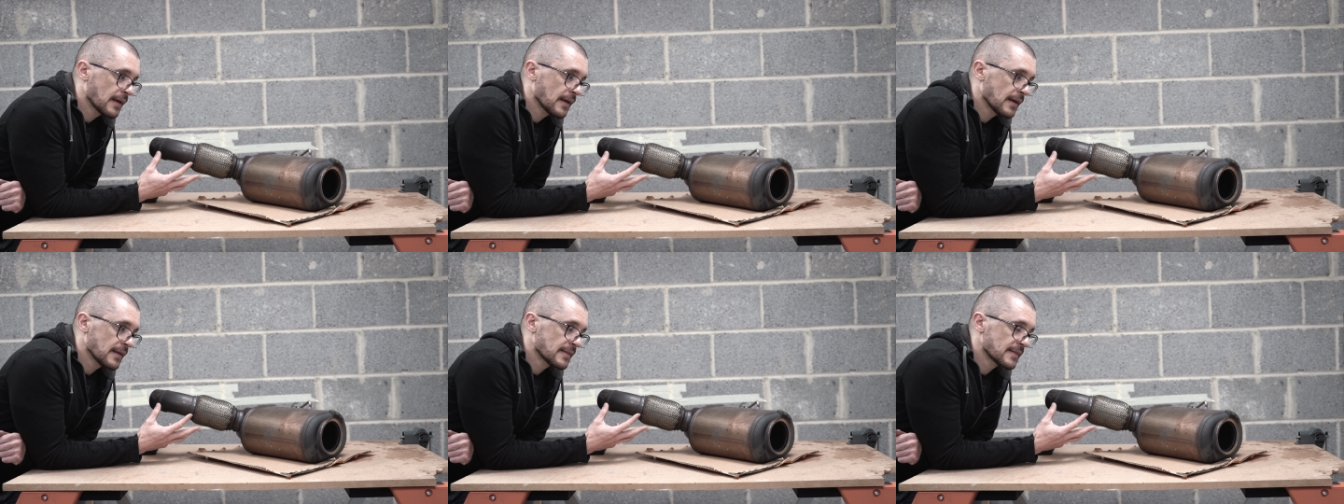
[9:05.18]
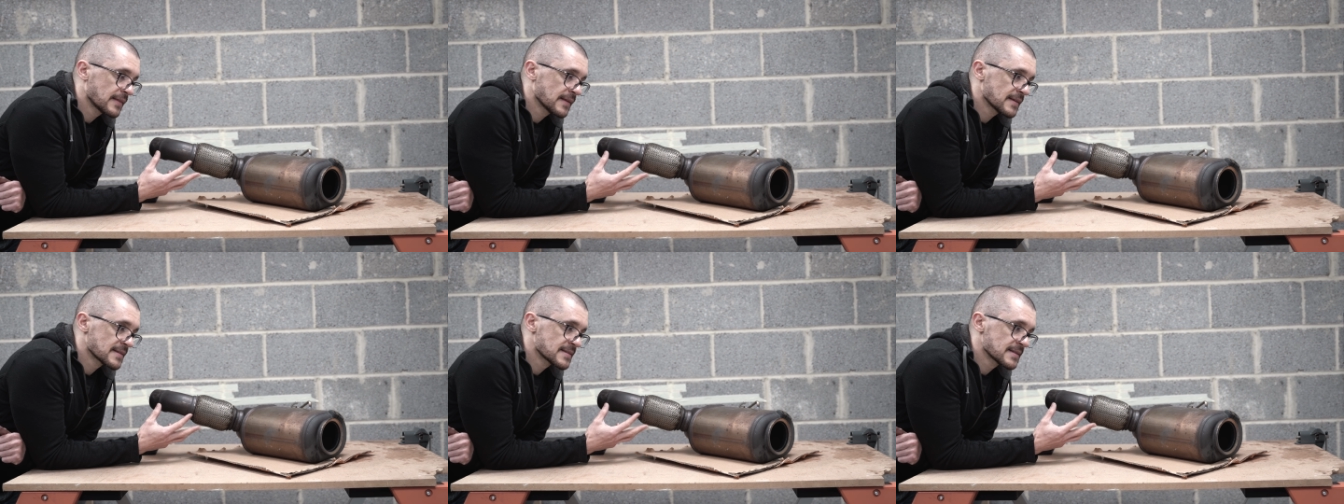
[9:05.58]
It
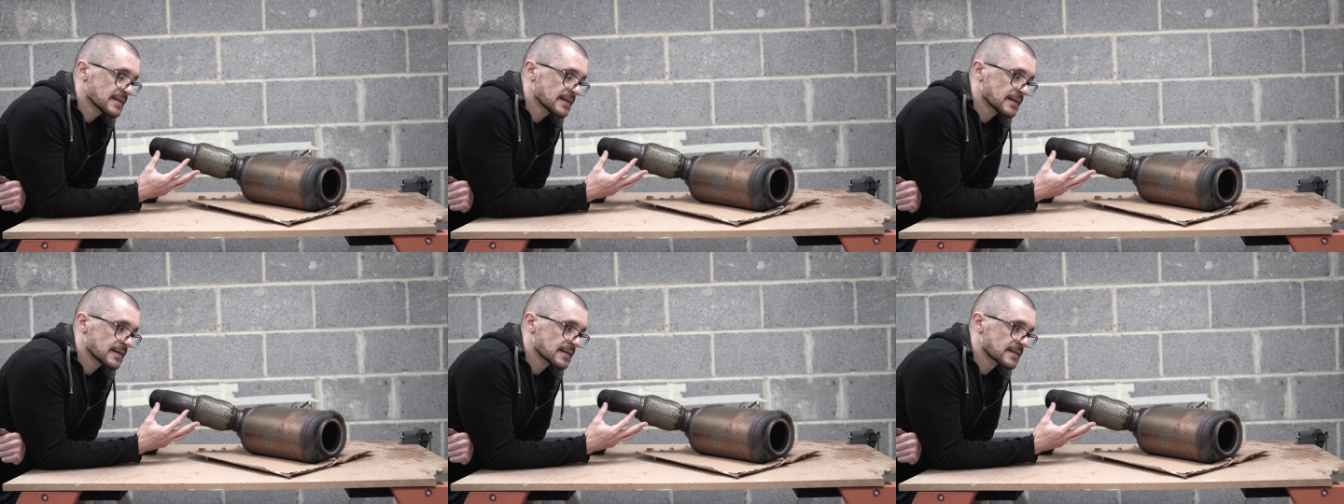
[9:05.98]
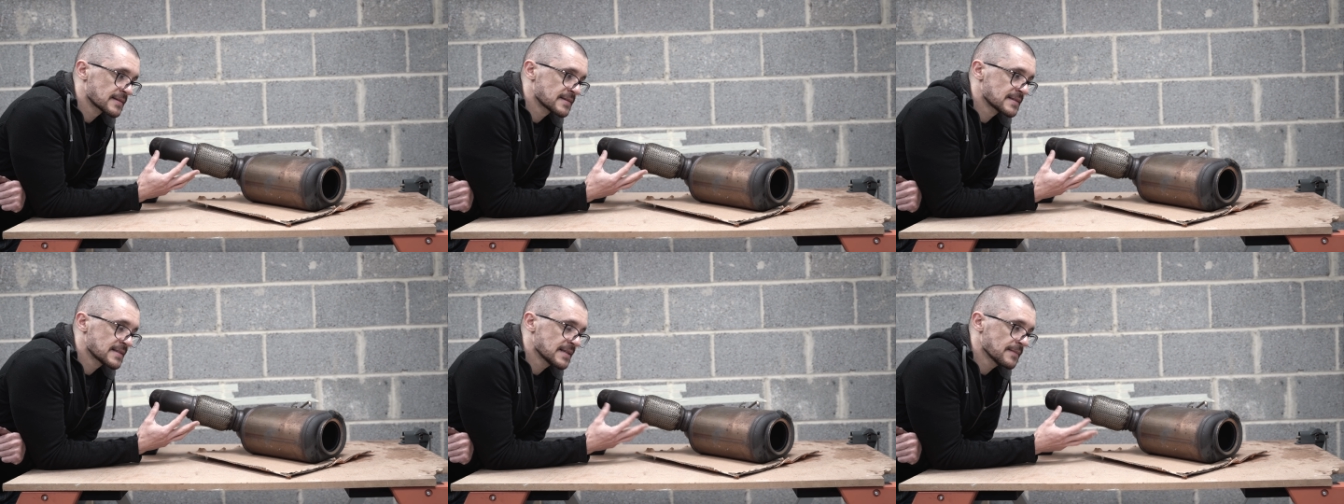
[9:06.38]
is a
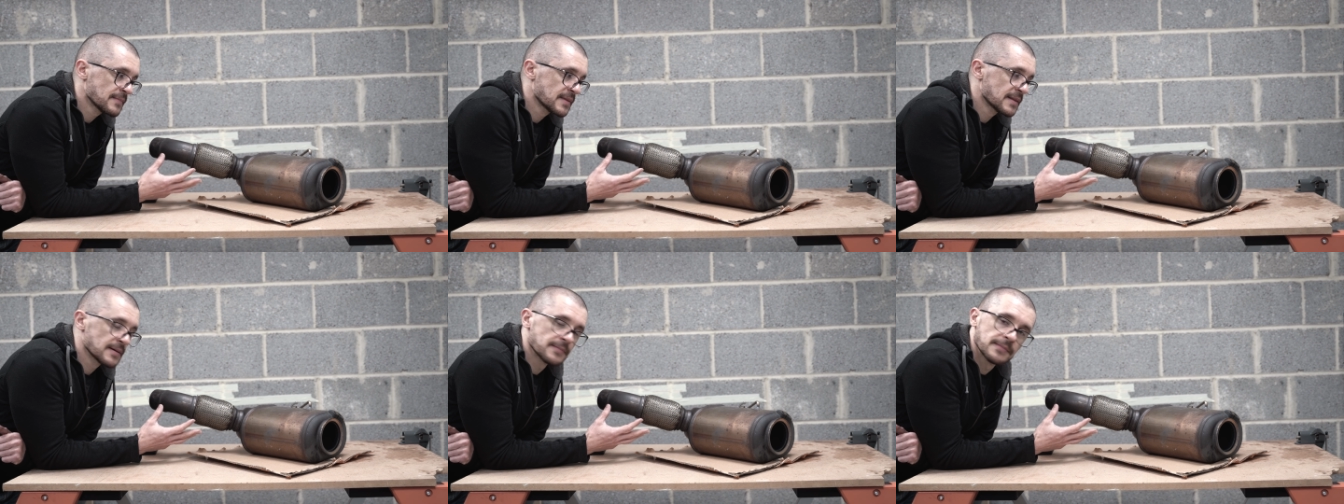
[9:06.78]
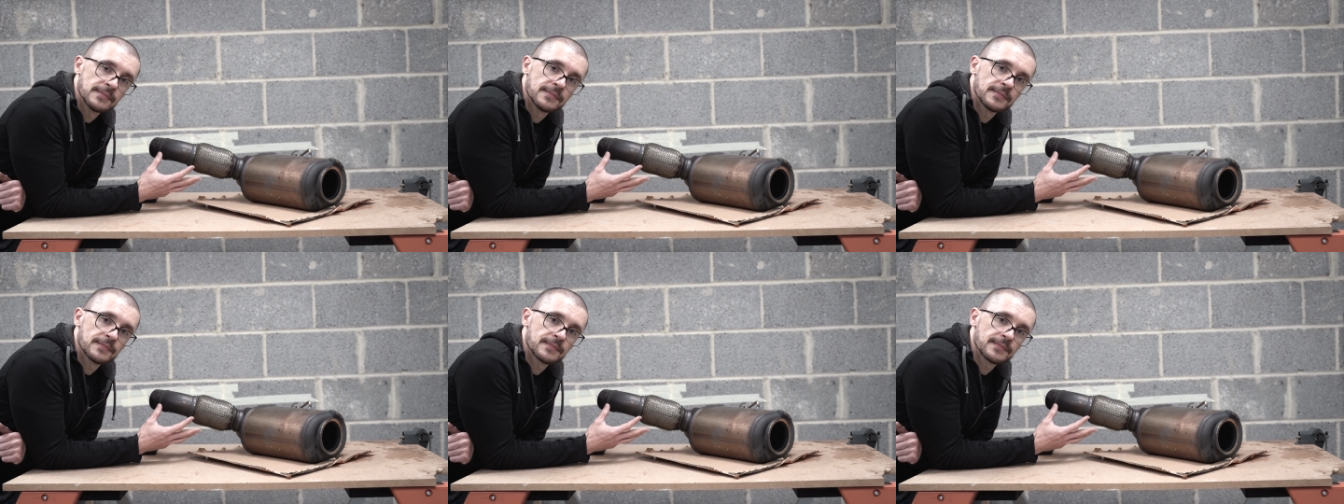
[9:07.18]

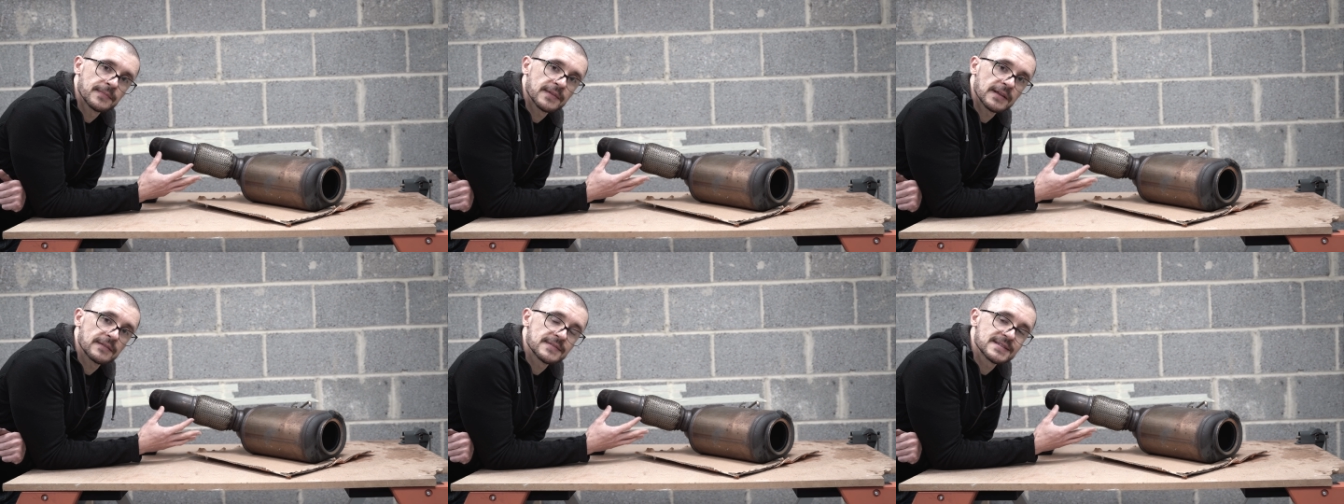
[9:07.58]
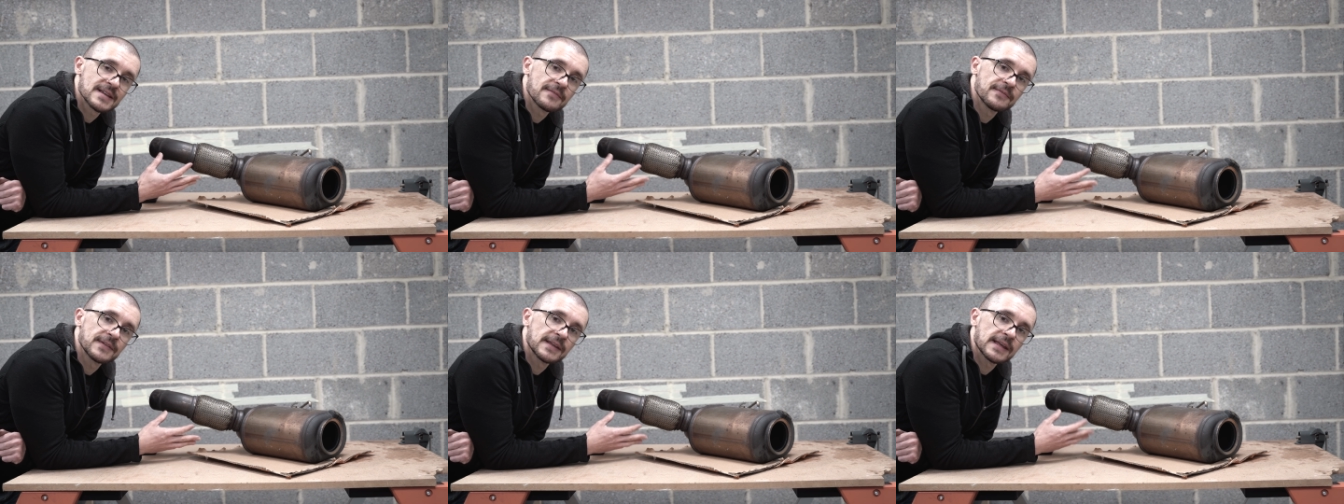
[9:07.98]
symptom of
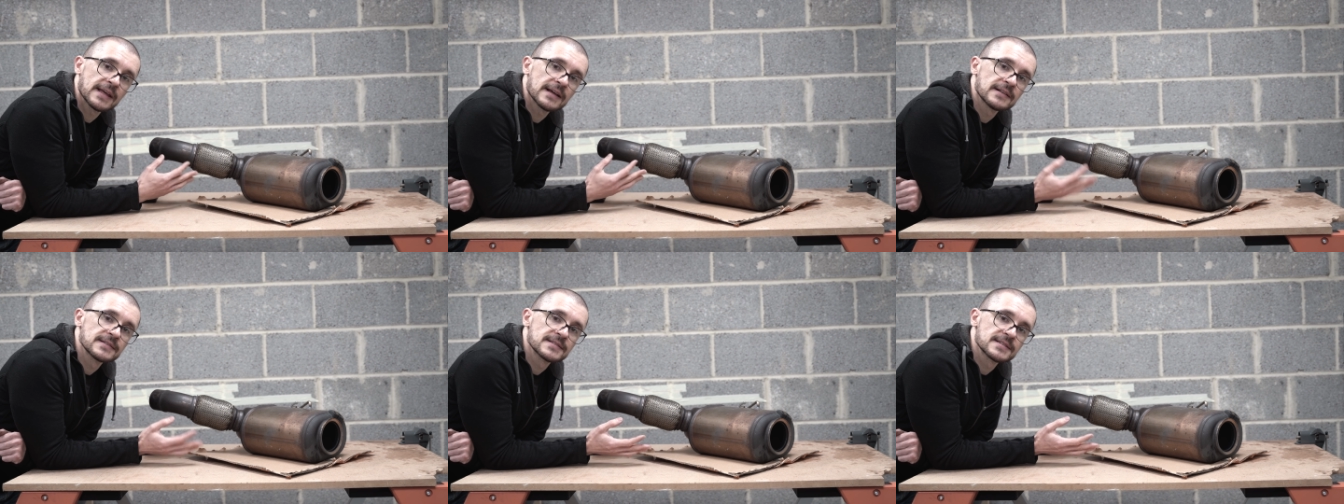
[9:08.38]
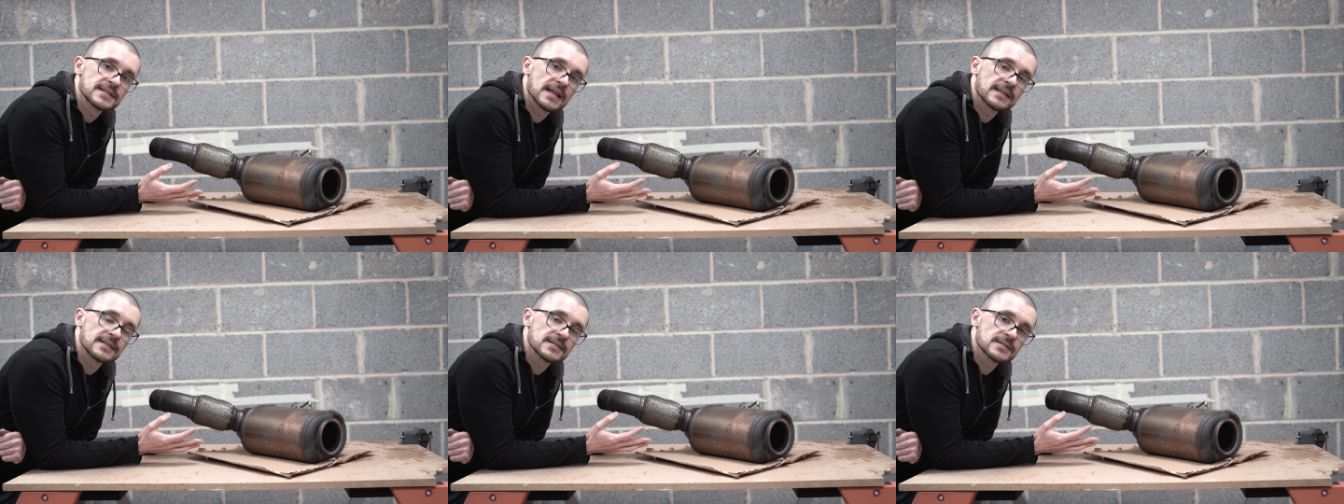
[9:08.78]
something else
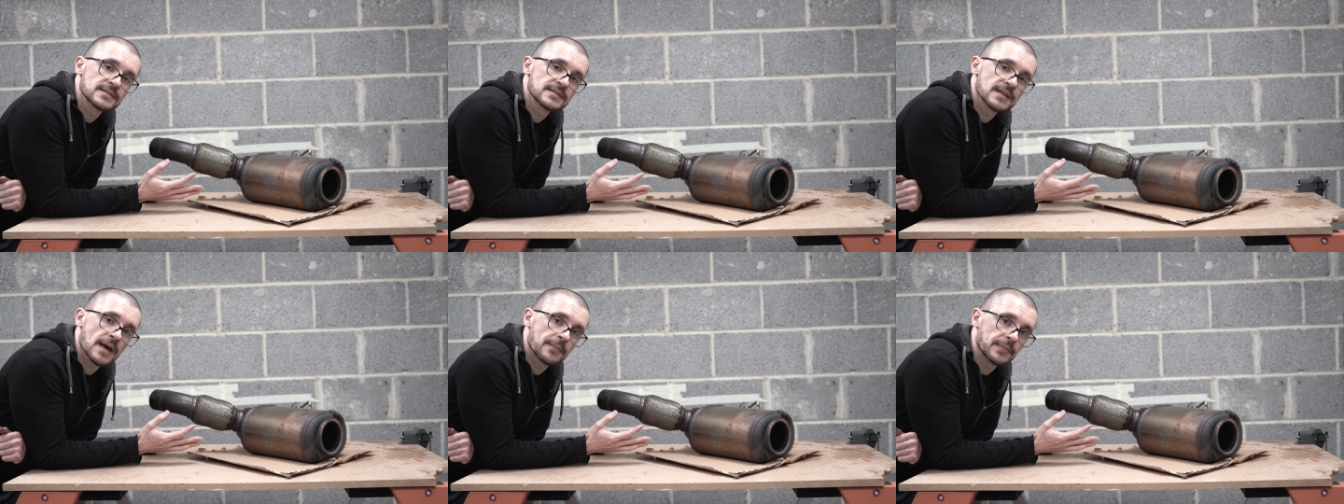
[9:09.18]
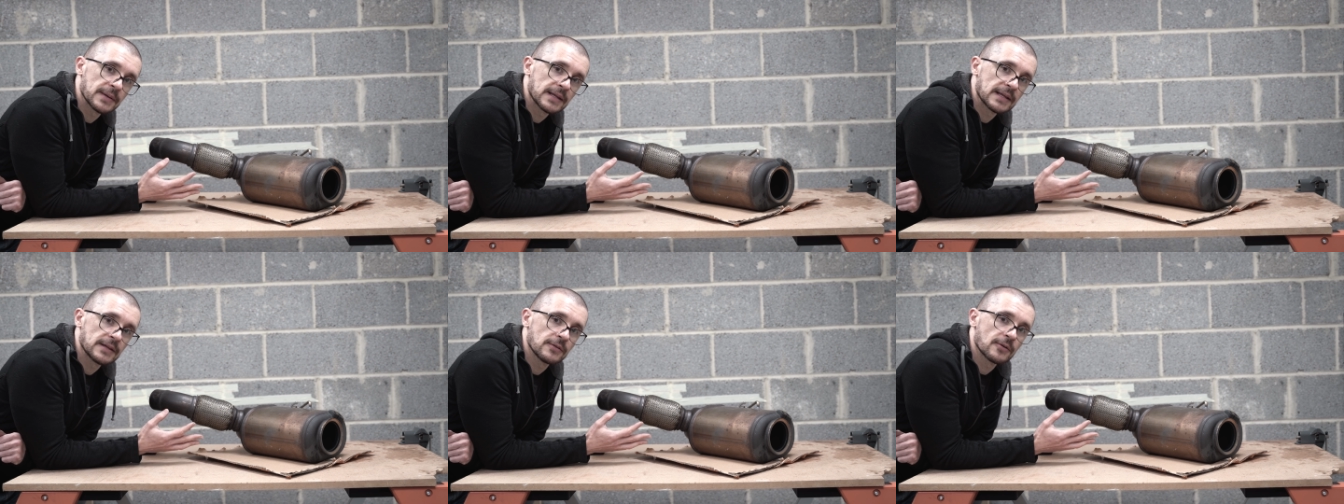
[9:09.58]
that is
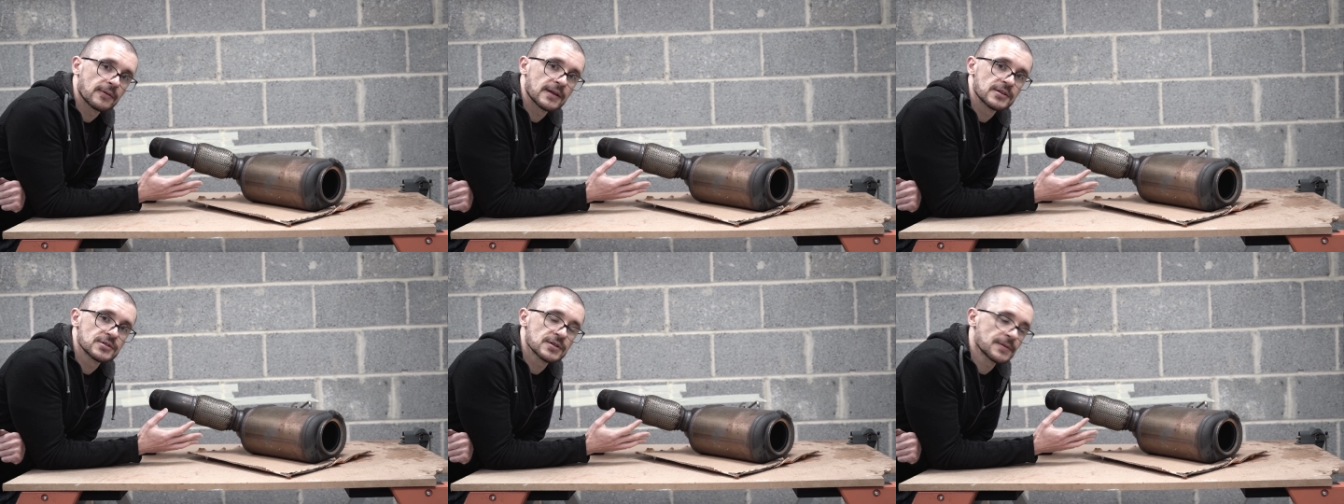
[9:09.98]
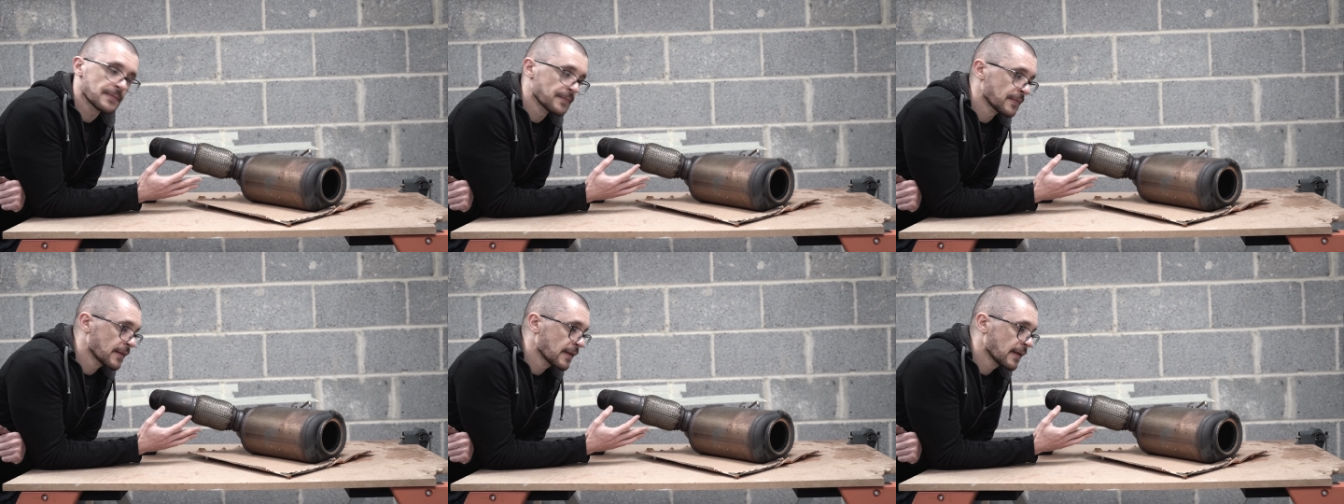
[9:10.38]
happening in your engine,